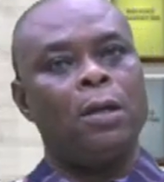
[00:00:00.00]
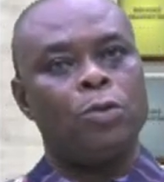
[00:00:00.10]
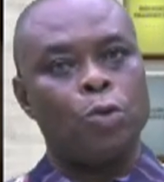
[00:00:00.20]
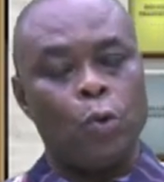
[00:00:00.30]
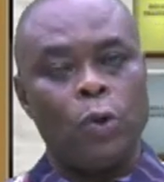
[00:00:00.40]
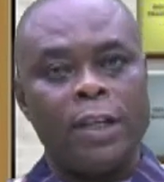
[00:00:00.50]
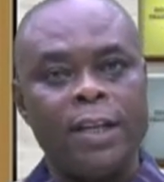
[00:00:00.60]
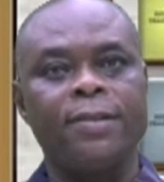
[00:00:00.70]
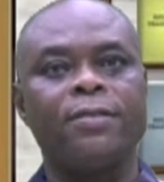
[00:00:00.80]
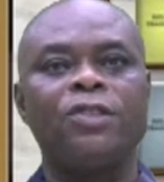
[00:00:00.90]
So
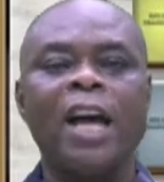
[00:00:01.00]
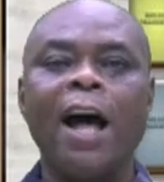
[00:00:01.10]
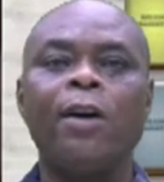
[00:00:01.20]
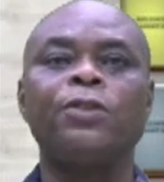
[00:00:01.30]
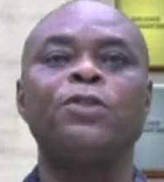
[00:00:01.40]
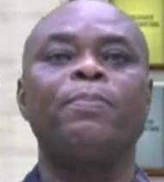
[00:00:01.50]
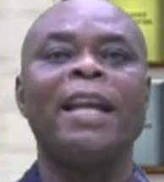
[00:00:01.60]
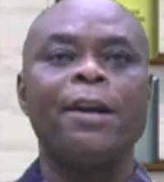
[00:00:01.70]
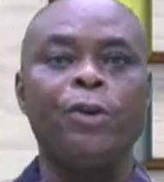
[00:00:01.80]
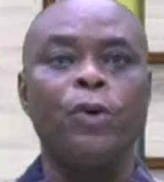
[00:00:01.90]
this child's
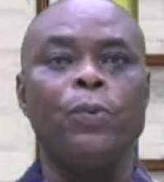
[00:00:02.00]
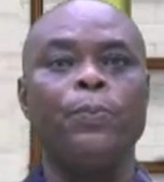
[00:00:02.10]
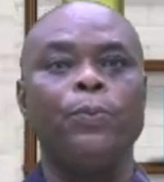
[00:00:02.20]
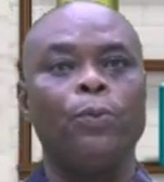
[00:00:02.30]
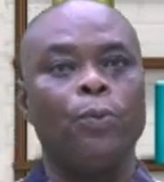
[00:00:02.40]
blood group